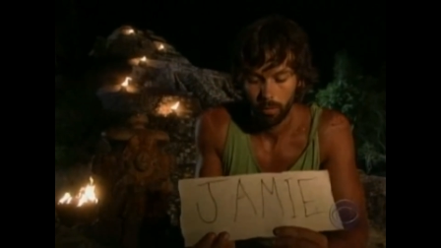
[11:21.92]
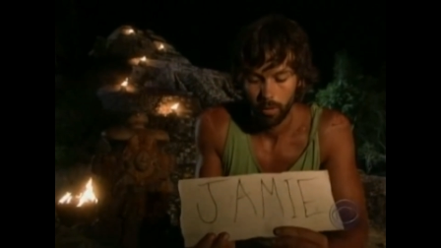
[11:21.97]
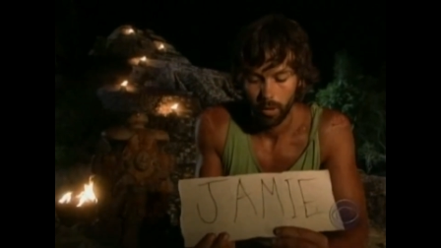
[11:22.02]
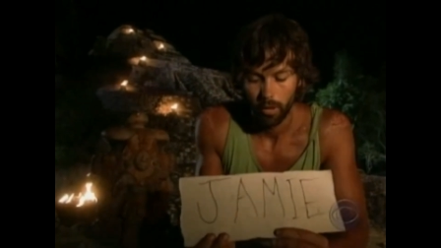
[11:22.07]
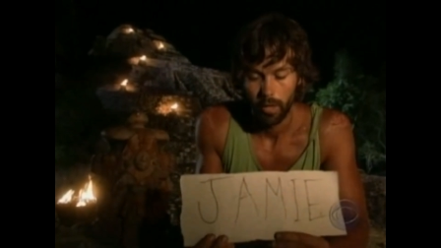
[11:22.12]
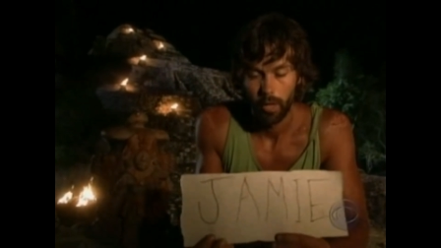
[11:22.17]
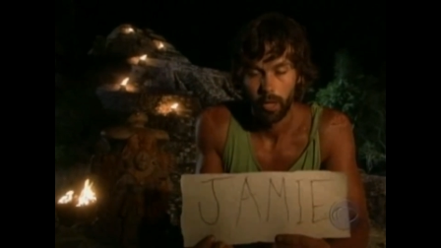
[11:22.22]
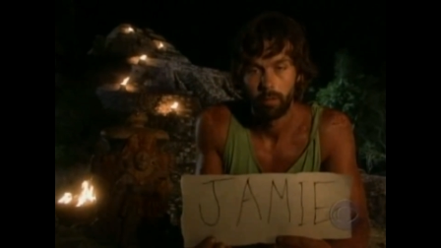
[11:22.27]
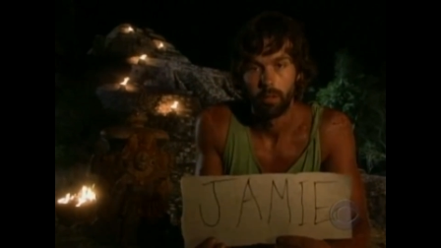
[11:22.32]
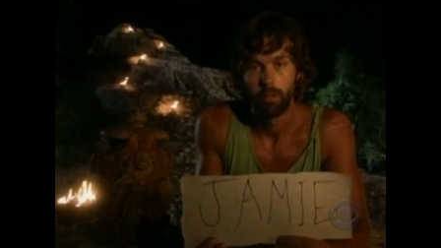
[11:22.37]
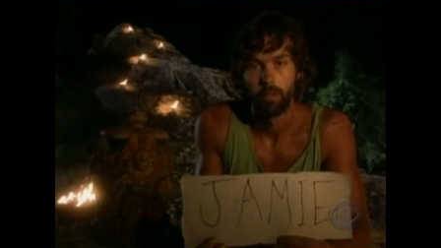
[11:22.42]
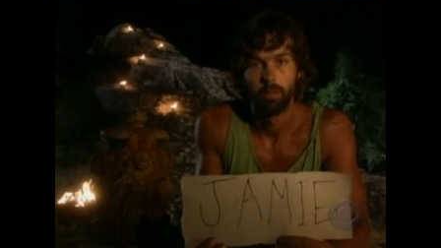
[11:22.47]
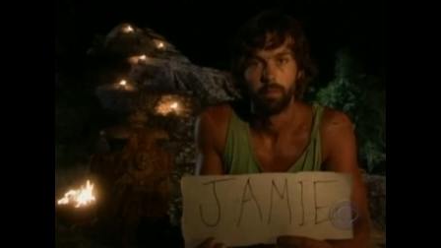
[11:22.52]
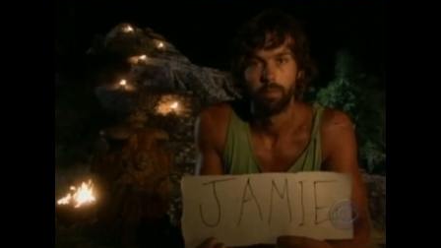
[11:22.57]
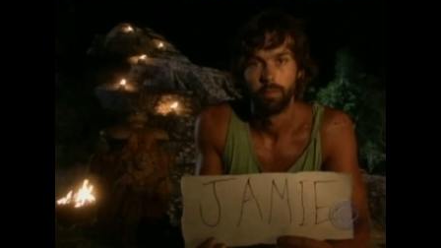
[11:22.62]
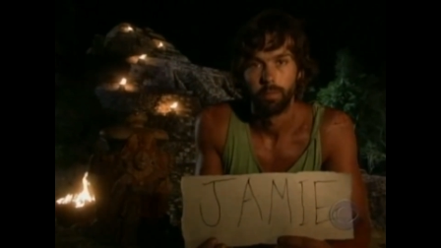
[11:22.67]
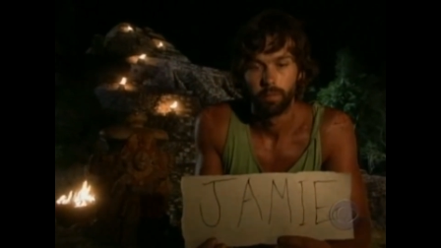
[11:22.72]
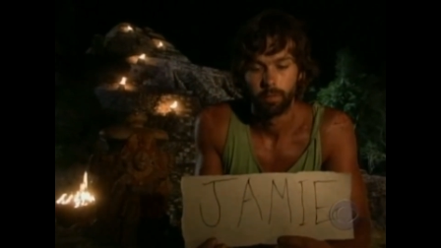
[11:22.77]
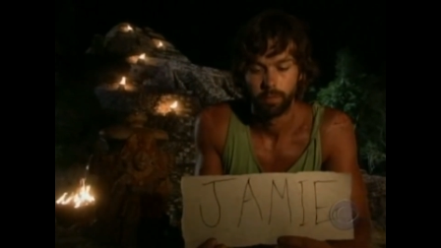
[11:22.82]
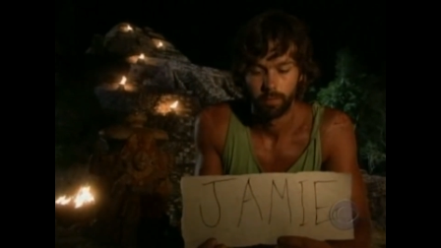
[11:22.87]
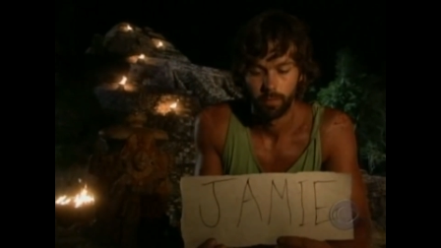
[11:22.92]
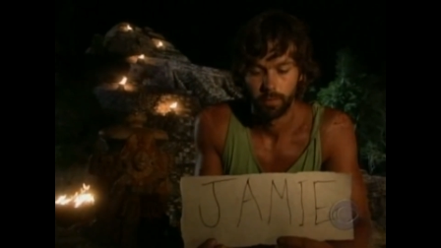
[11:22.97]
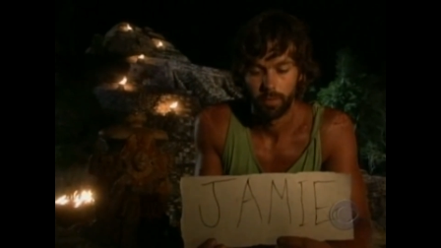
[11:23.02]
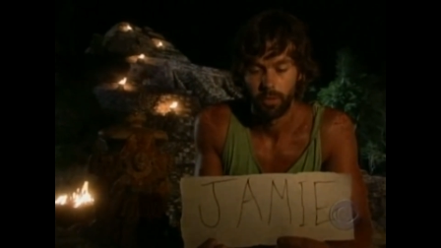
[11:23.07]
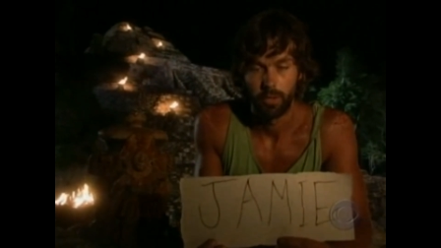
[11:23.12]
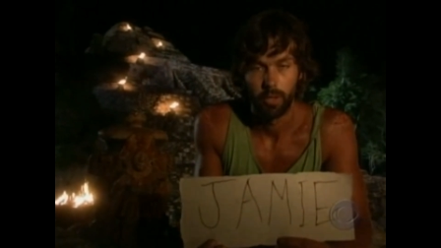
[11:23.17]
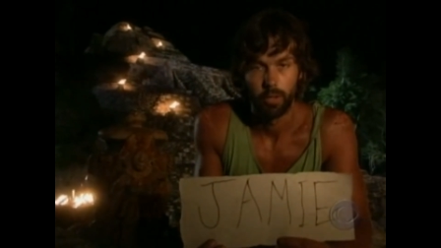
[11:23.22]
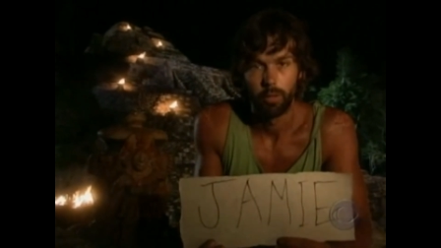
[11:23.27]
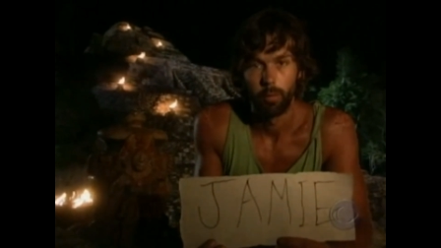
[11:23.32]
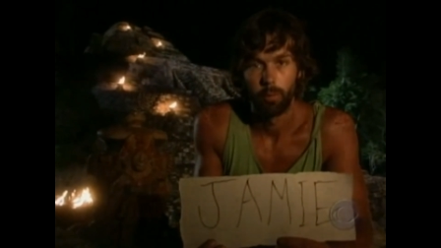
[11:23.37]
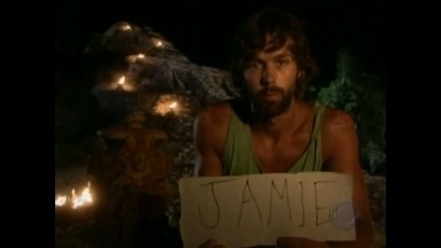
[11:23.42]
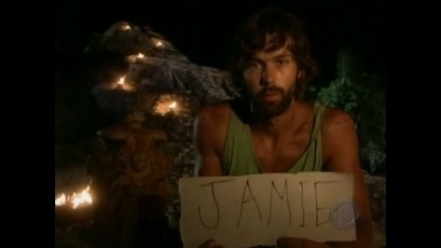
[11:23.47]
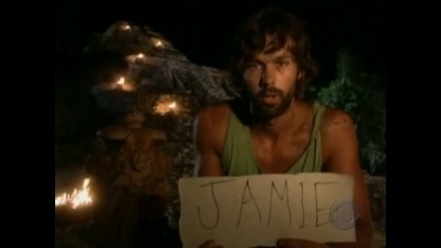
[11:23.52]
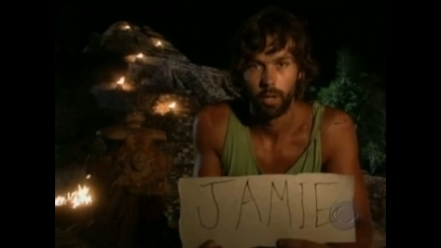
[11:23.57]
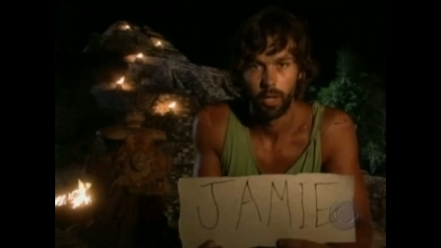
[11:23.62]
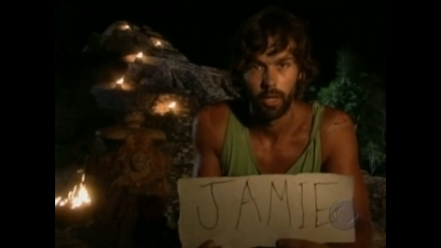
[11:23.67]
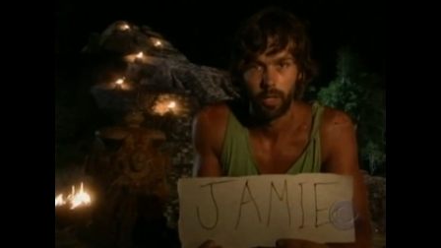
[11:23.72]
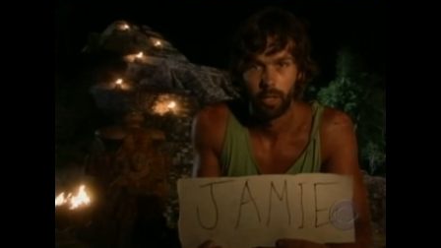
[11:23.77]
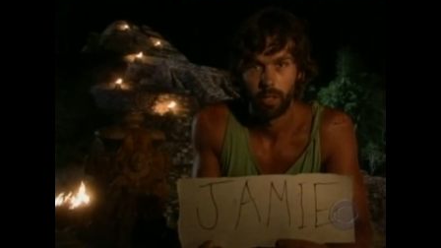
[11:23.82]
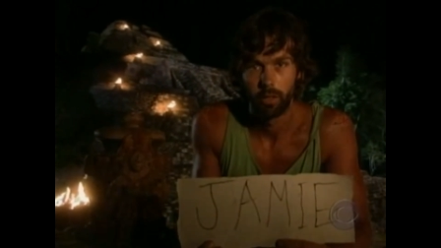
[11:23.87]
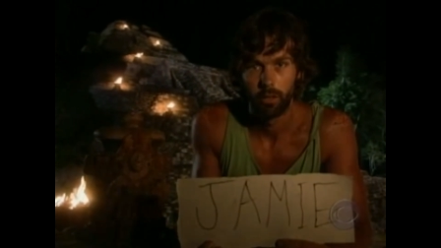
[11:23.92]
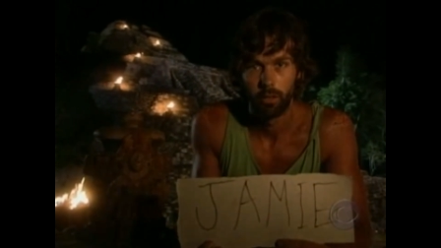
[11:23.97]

about heaven Southern pride,